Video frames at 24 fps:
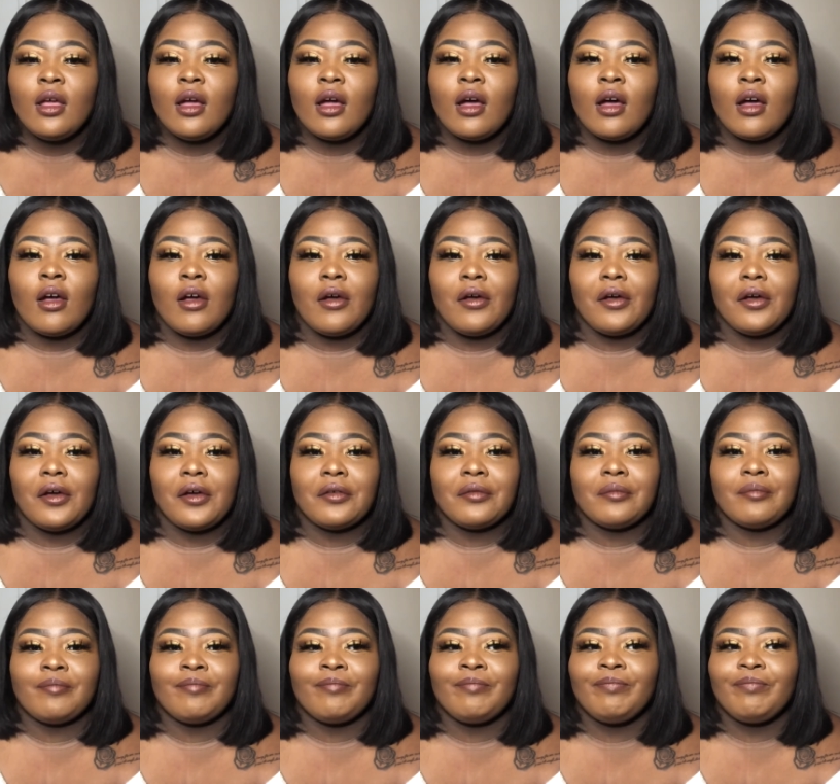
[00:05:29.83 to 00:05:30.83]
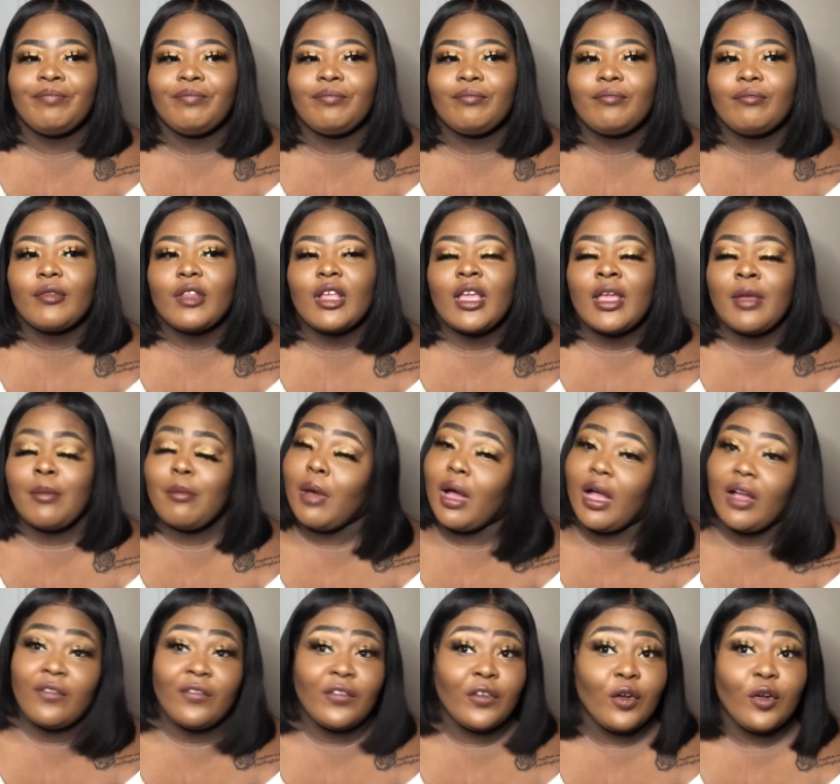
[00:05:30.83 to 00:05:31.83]
in my
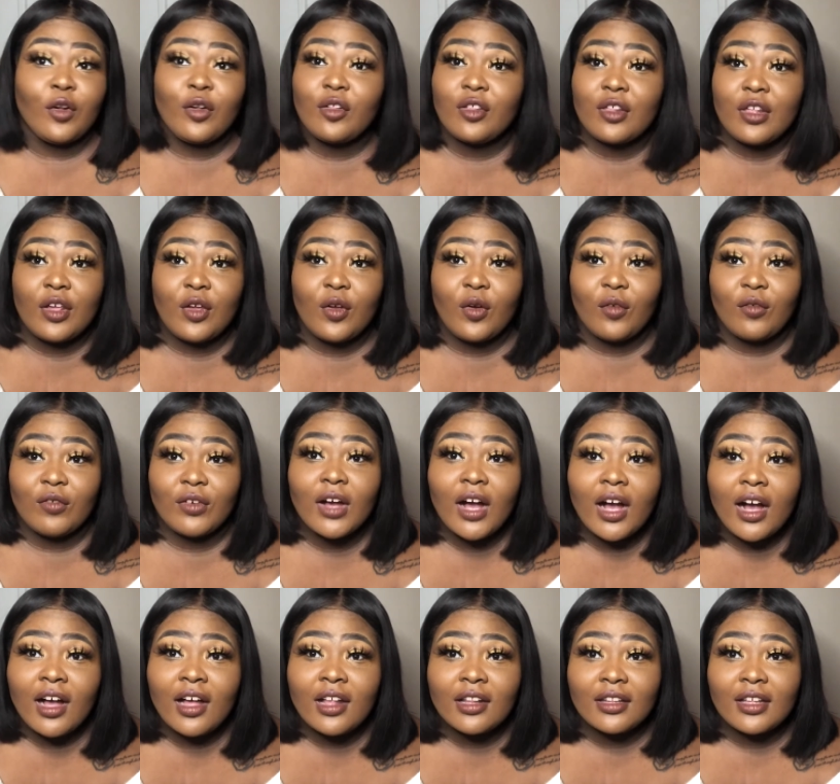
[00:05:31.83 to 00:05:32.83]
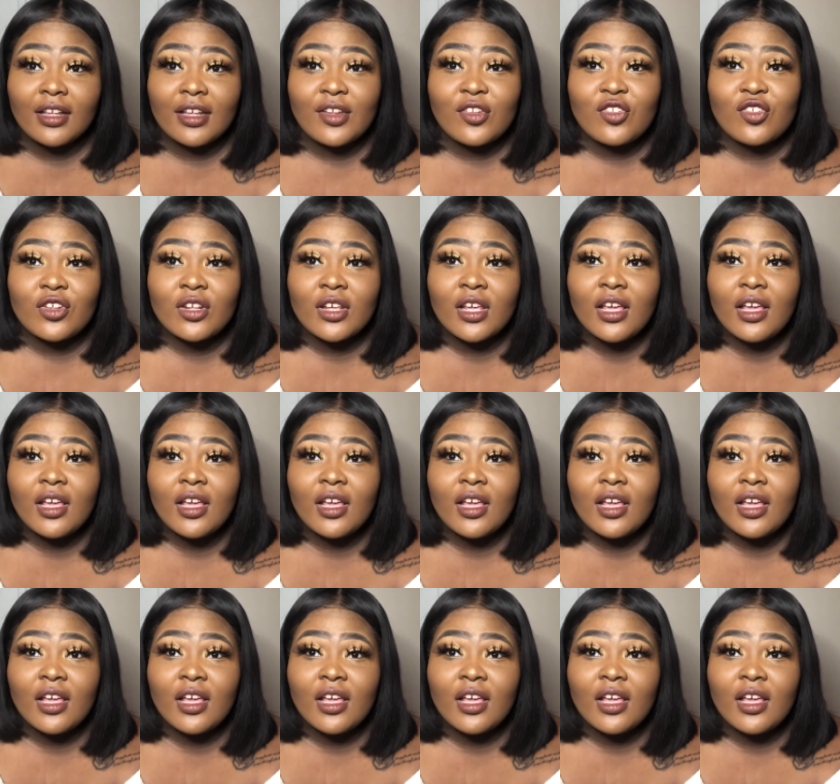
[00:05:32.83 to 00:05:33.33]
first year of college,